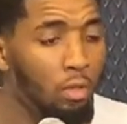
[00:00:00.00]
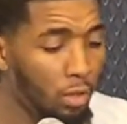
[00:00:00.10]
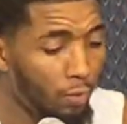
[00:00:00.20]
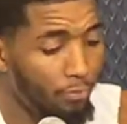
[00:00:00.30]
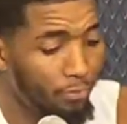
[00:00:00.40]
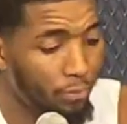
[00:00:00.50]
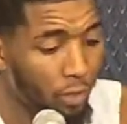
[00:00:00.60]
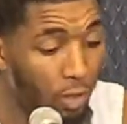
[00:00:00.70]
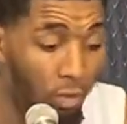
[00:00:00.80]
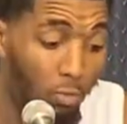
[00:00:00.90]
I
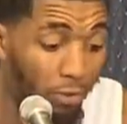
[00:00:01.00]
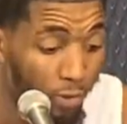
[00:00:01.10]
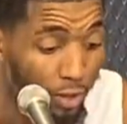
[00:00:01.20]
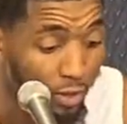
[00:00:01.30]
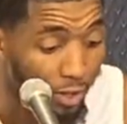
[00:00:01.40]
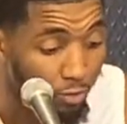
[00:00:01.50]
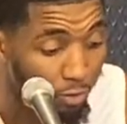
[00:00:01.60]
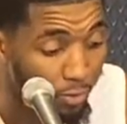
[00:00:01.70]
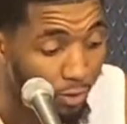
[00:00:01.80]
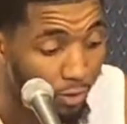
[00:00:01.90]
think we could be very dangerous,
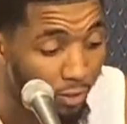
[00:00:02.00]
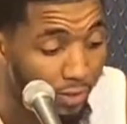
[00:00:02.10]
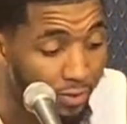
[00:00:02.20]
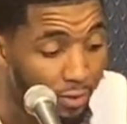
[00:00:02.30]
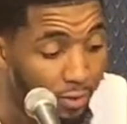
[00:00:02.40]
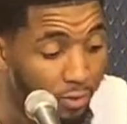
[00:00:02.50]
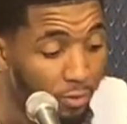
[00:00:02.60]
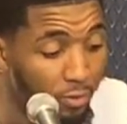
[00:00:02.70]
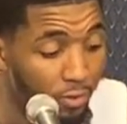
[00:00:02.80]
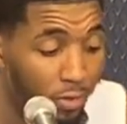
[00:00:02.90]
but you know, I said
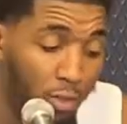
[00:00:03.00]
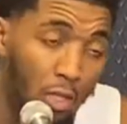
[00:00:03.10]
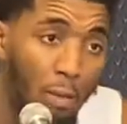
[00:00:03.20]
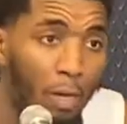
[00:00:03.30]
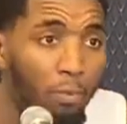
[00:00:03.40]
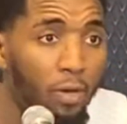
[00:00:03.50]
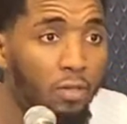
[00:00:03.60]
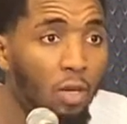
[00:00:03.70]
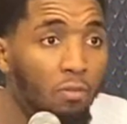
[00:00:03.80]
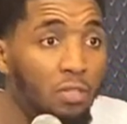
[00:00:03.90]
this at my press
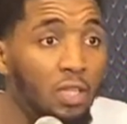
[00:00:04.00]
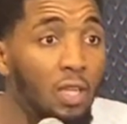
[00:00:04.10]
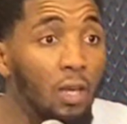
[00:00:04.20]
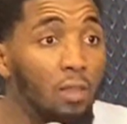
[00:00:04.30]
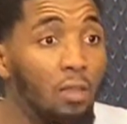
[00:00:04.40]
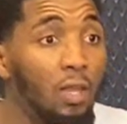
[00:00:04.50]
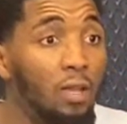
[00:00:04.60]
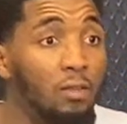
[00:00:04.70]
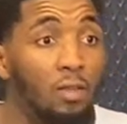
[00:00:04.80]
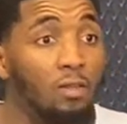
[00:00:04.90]
conference. At the end of the day, it's
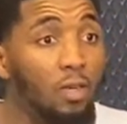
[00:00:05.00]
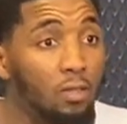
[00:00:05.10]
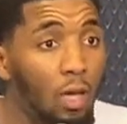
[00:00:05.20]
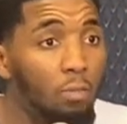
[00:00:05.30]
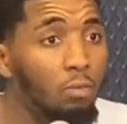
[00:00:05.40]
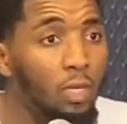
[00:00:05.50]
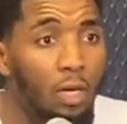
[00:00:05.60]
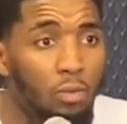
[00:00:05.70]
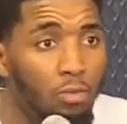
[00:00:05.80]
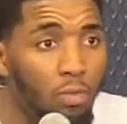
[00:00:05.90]
going to take time. We got
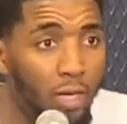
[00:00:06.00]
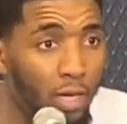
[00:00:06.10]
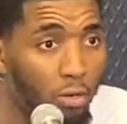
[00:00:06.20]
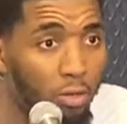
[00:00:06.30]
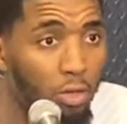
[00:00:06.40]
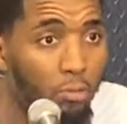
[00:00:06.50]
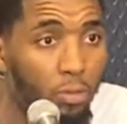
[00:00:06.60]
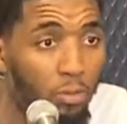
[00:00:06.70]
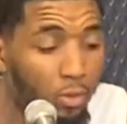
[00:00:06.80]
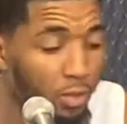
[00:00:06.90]
to go out there and put
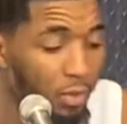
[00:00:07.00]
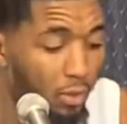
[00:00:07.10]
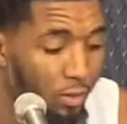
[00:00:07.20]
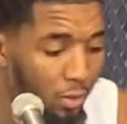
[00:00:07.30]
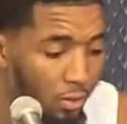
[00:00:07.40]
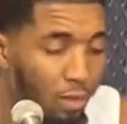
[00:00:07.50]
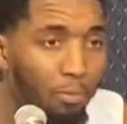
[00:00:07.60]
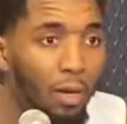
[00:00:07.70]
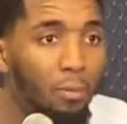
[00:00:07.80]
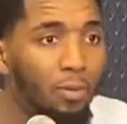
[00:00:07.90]
the work in. You know, on
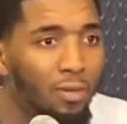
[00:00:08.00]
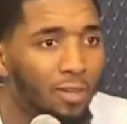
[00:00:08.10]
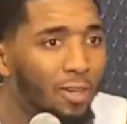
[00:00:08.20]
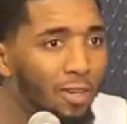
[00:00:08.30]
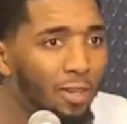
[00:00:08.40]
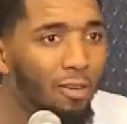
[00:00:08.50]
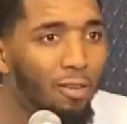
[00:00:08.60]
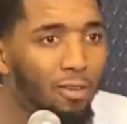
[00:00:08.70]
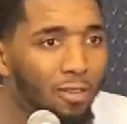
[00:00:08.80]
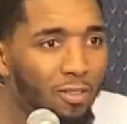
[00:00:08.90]
paper, you know, it
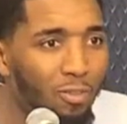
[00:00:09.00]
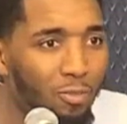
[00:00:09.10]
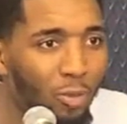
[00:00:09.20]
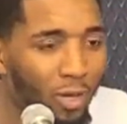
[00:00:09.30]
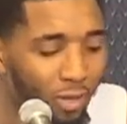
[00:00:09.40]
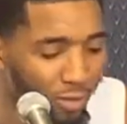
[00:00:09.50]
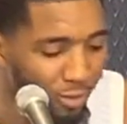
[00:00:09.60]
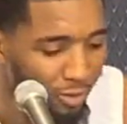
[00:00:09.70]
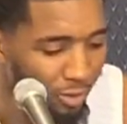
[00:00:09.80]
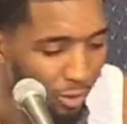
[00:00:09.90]
looks good and well, and
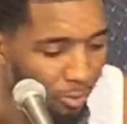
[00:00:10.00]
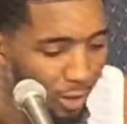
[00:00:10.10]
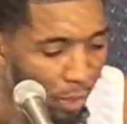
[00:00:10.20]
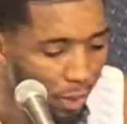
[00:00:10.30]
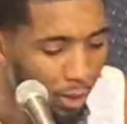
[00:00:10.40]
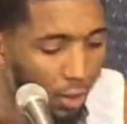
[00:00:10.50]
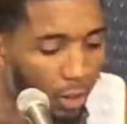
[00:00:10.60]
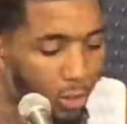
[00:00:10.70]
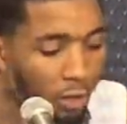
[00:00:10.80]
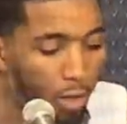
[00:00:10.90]
you know, but I think at the end
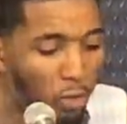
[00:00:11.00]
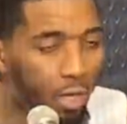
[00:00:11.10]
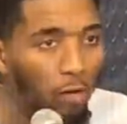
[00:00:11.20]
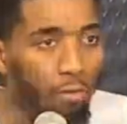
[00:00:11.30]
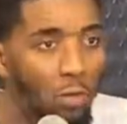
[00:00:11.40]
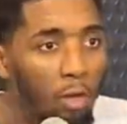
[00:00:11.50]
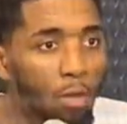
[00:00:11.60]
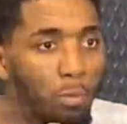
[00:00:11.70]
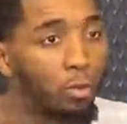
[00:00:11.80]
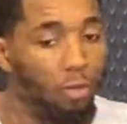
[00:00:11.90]
of the day, we have
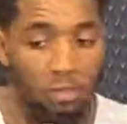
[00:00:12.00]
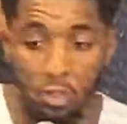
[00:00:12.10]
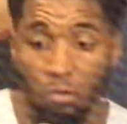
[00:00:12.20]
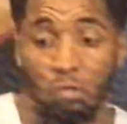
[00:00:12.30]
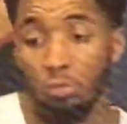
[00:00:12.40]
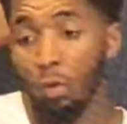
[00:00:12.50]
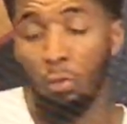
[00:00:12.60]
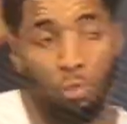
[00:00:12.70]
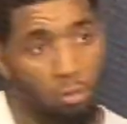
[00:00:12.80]
both continuous growth.